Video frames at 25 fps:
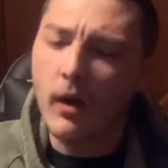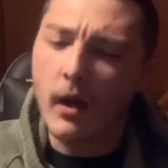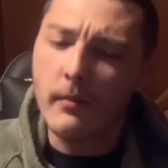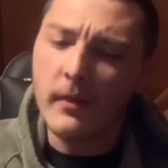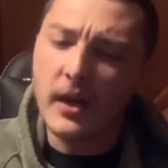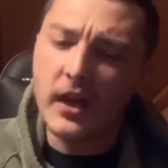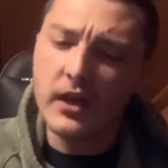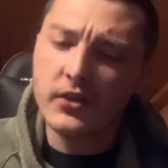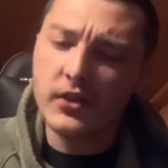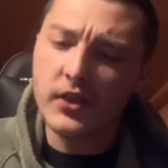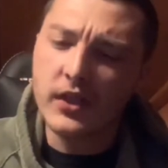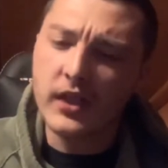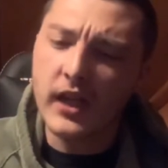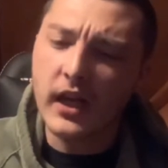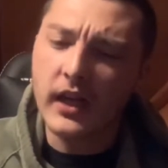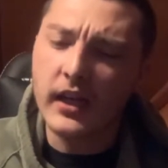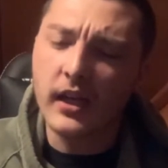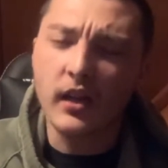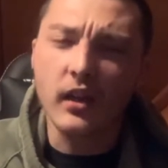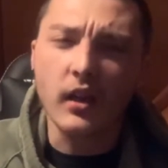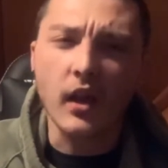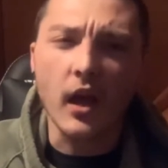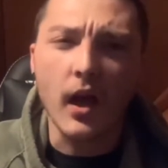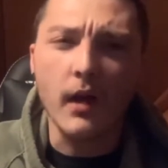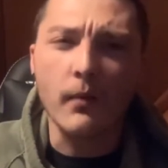I'm, actually getting
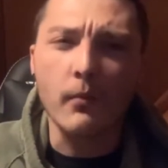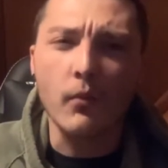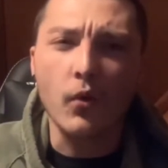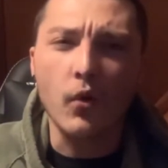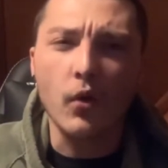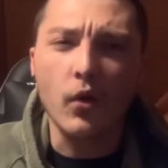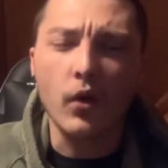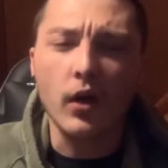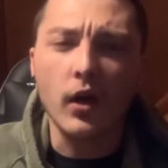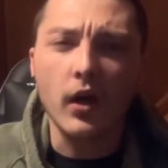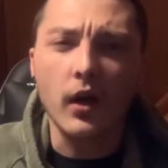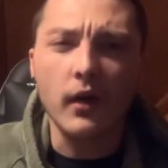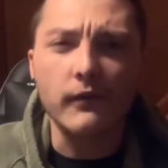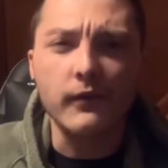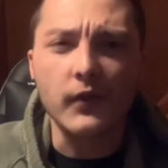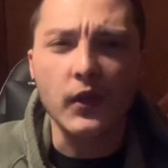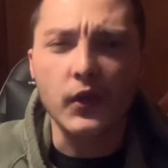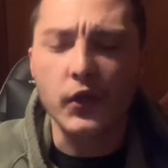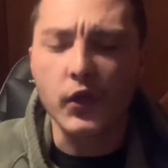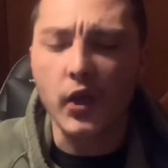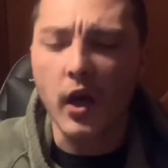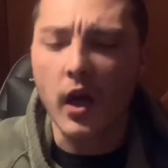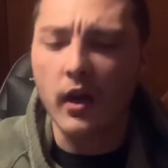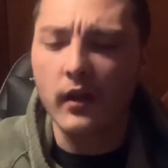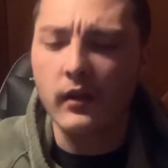a lot more of the
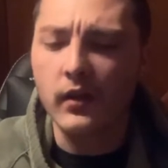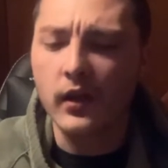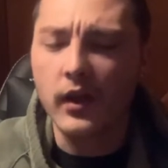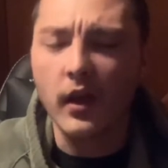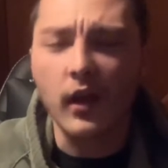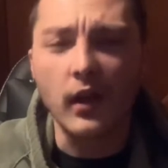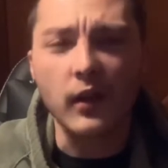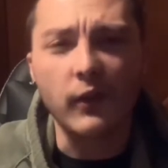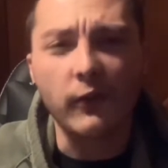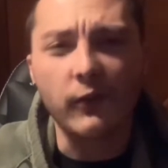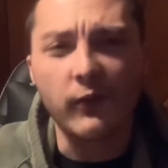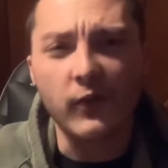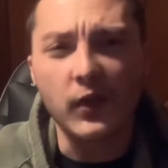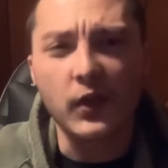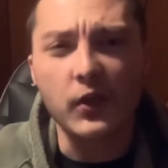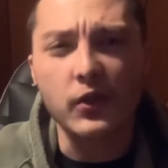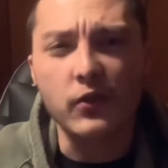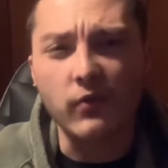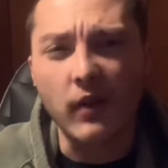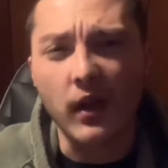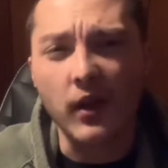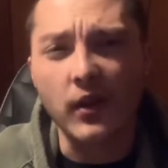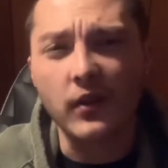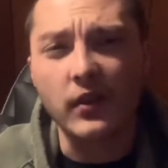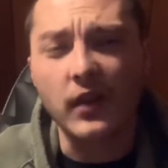chocolate on the finish
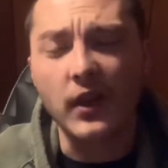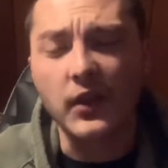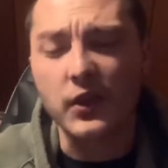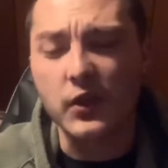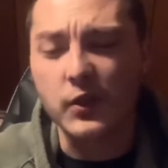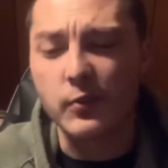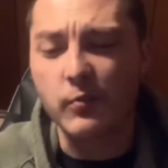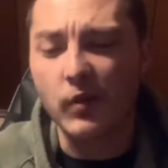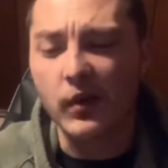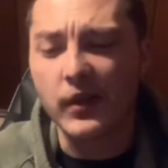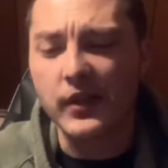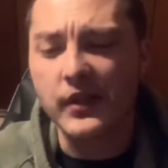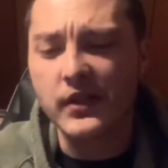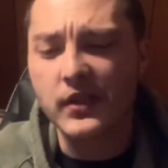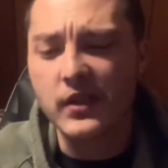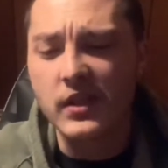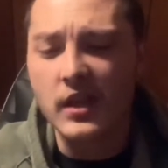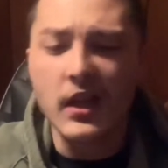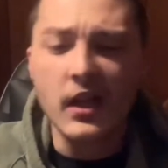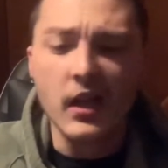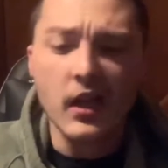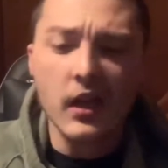rather than the spice.